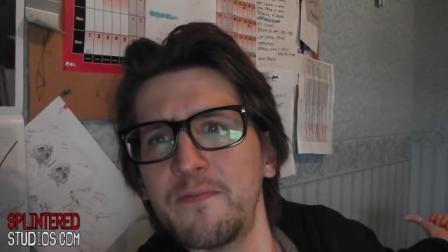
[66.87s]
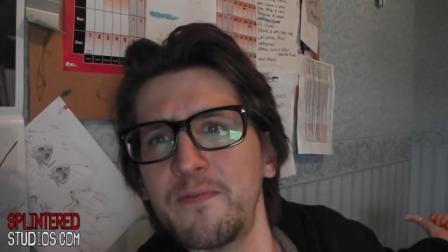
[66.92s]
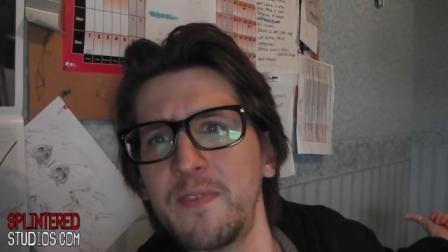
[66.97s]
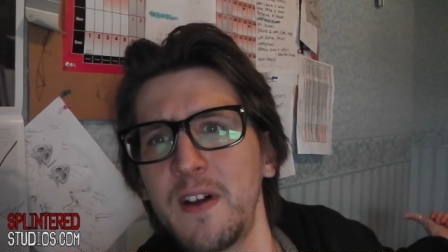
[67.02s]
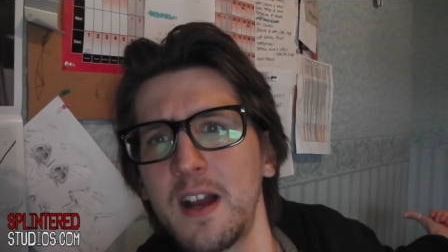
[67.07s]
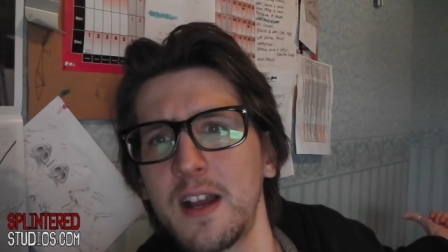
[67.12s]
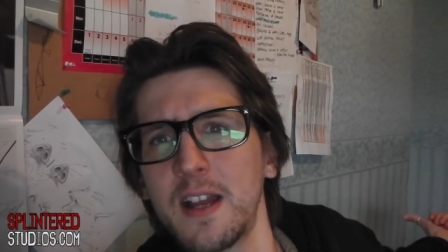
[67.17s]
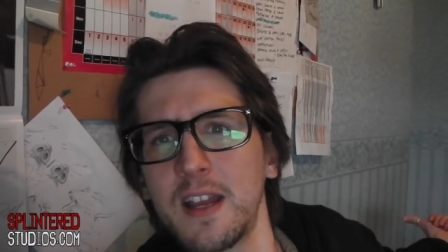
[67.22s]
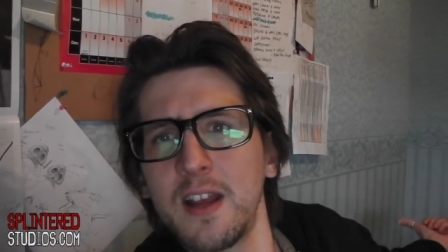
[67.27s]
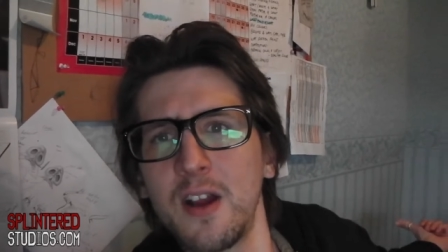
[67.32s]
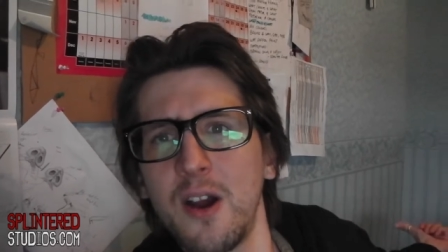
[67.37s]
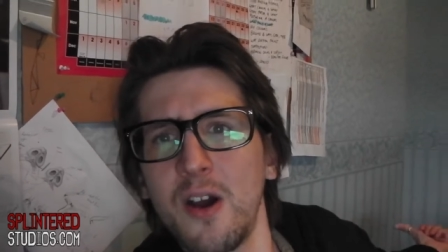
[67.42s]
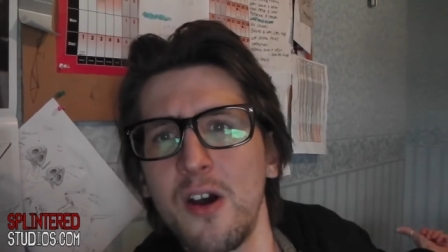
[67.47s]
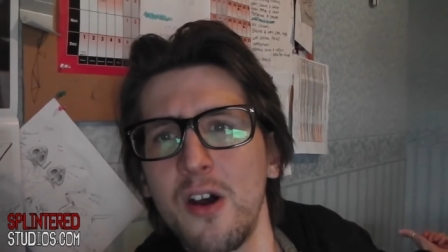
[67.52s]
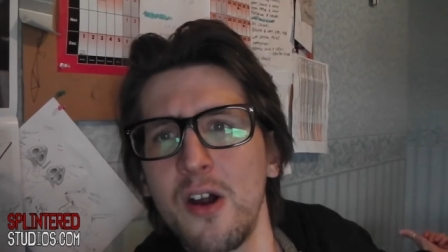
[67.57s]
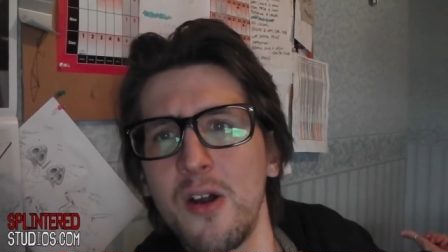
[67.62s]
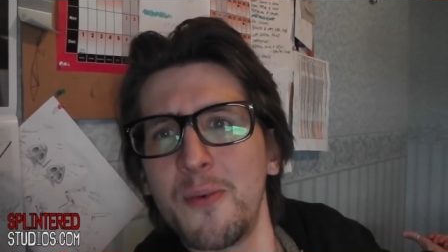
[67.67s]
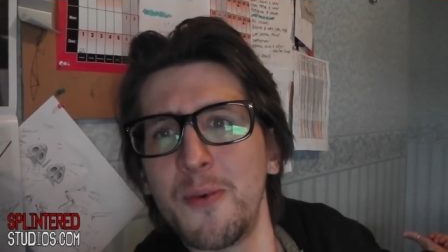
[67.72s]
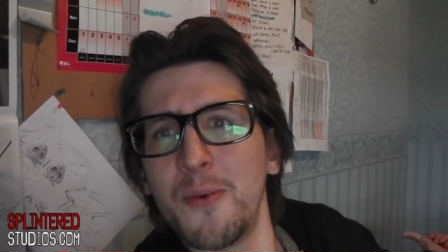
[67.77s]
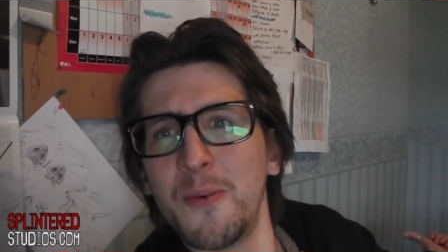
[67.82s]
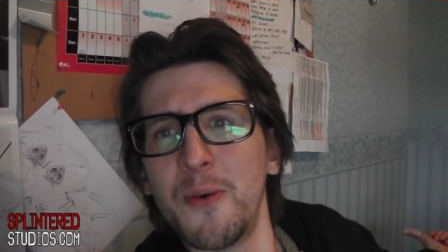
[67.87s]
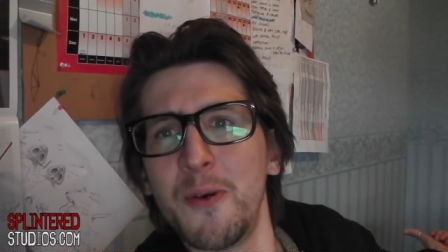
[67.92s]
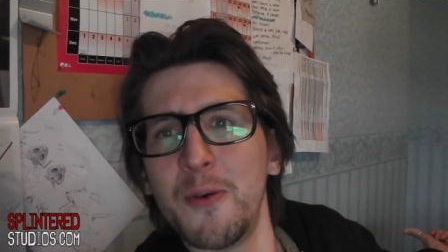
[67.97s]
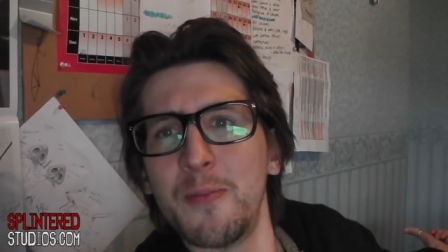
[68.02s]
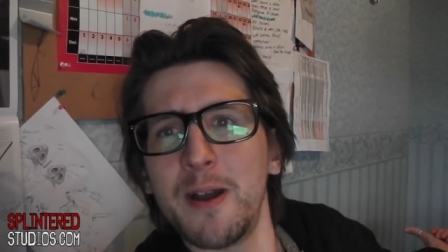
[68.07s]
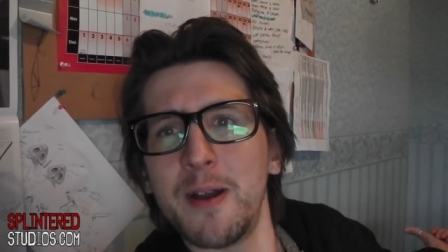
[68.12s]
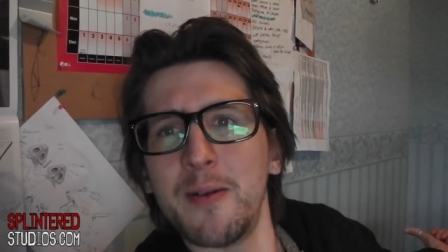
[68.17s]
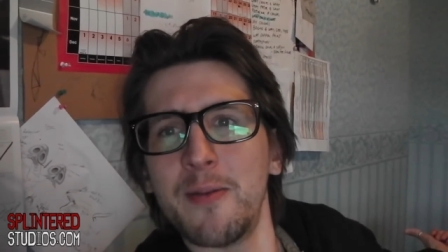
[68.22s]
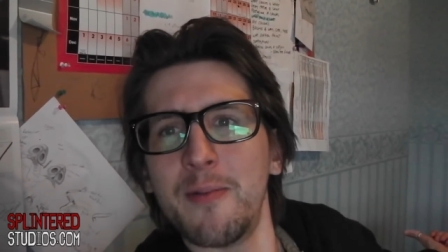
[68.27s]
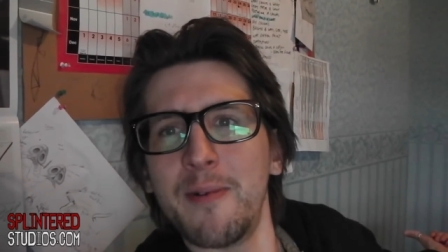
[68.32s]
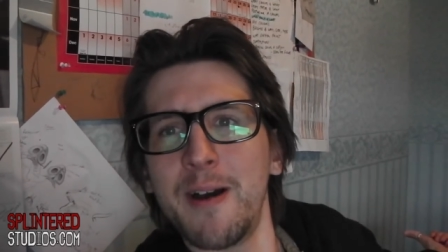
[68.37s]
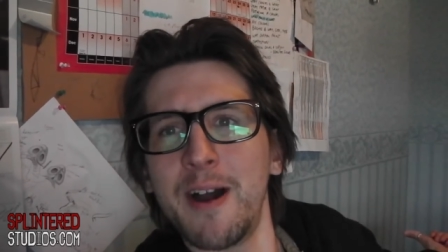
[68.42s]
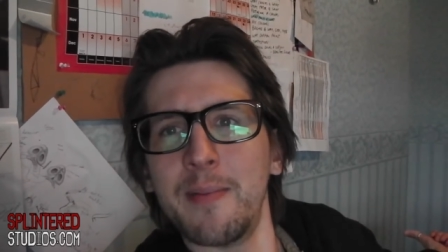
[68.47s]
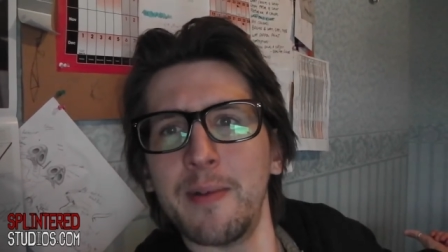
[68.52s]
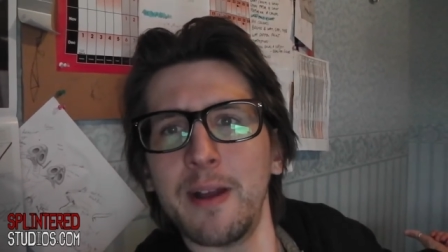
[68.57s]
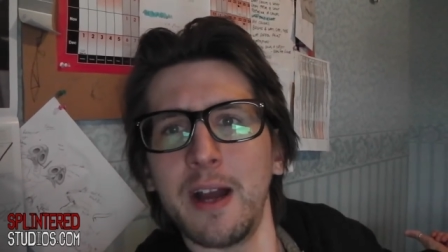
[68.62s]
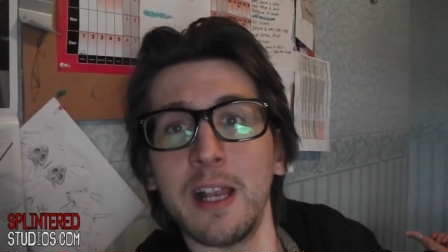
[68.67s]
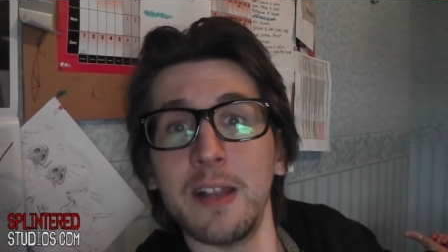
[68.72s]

fucking horrible wallpaper behind me.